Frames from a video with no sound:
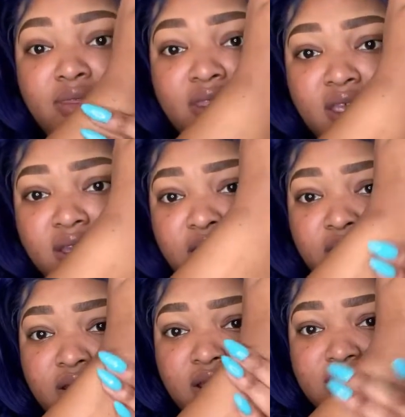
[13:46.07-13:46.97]

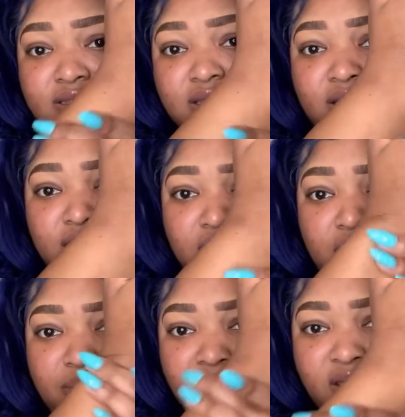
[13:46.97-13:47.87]
there is a
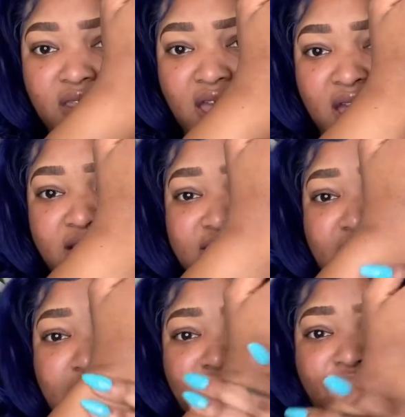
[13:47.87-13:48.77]
company that has like